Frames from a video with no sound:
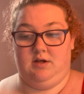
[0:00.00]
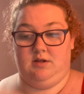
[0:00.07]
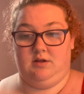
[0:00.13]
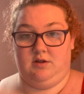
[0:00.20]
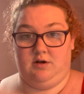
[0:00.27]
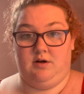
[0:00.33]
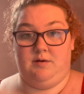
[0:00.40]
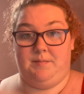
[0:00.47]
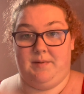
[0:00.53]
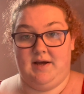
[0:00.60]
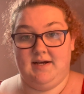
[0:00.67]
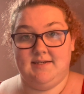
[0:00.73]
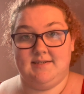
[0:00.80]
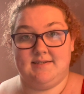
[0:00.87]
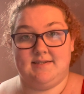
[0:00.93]
learn
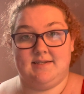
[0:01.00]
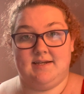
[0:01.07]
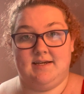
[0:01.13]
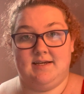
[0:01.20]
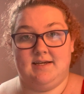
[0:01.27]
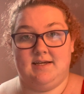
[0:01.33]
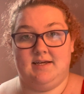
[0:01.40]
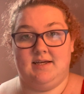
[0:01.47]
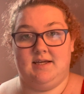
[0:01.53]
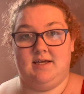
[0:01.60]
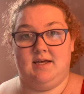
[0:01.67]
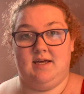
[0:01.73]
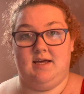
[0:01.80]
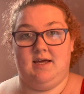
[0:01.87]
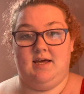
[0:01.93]
best,
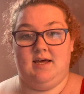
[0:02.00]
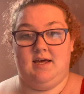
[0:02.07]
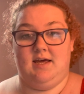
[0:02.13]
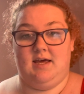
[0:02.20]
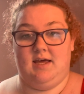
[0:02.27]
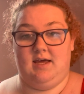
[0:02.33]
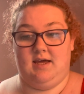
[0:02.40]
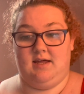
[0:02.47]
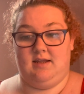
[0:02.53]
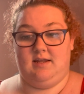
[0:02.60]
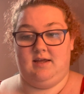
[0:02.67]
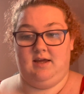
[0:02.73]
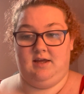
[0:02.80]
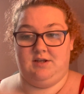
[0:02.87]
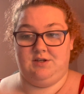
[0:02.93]
and
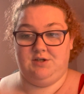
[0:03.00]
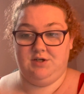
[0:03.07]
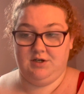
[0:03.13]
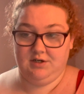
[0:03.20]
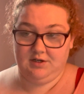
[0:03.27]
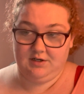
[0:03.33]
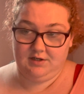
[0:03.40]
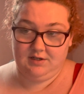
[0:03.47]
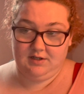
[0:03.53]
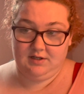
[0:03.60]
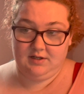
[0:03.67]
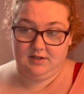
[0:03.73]
in turn